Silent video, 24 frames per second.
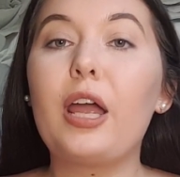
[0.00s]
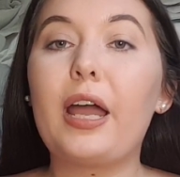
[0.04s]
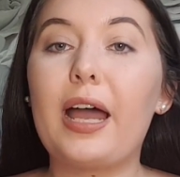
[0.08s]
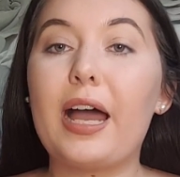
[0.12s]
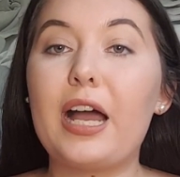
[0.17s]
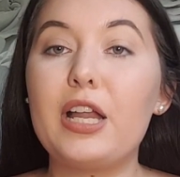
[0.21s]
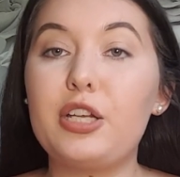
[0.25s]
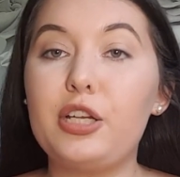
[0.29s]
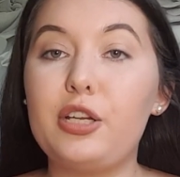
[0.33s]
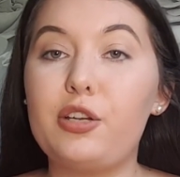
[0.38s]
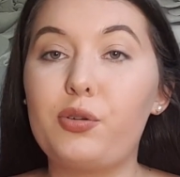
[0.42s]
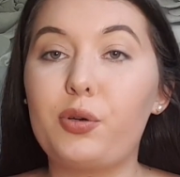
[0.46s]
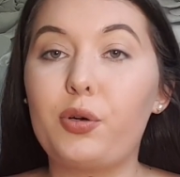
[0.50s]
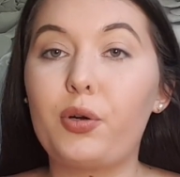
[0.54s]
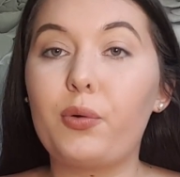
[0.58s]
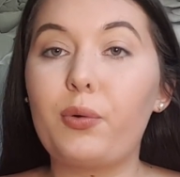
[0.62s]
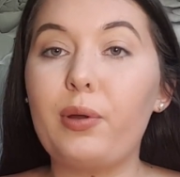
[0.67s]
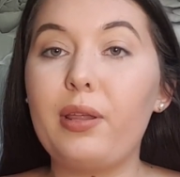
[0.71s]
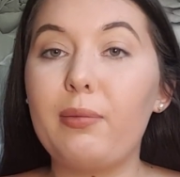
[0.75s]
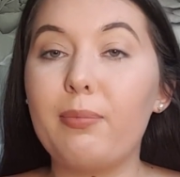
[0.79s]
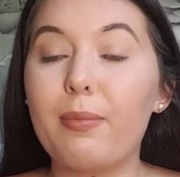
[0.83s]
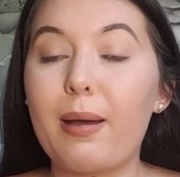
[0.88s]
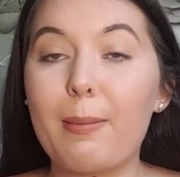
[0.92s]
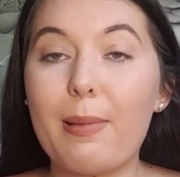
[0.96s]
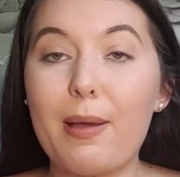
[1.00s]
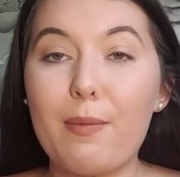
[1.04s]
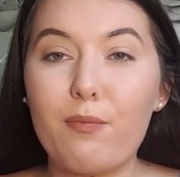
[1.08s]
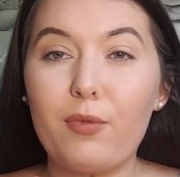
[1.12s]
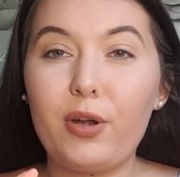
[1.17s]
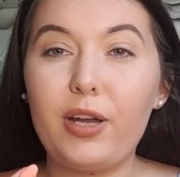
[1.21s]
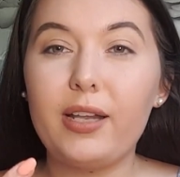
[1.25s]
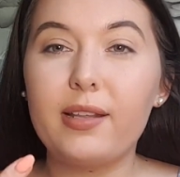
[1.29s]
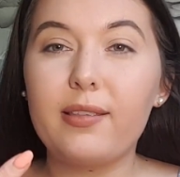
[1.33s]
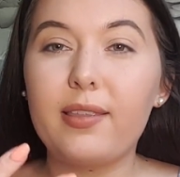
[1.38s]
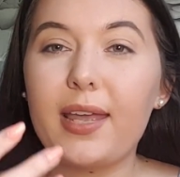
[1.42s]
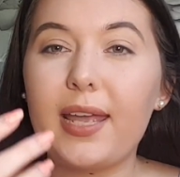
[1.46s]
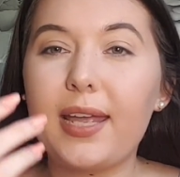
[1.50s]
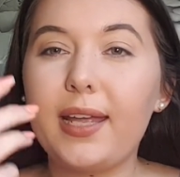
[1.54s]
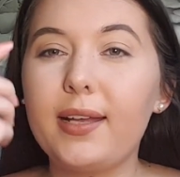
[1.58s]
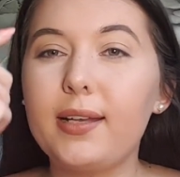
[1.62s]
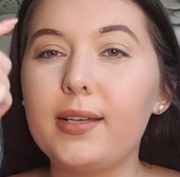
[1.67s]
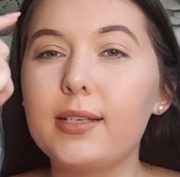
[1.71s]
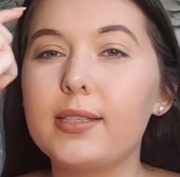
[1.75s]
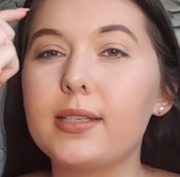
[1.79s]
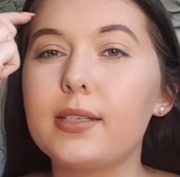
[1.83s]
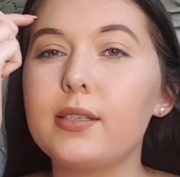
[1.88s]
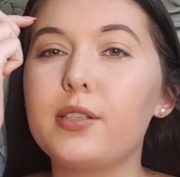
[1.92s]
I do struggle with my memory and things,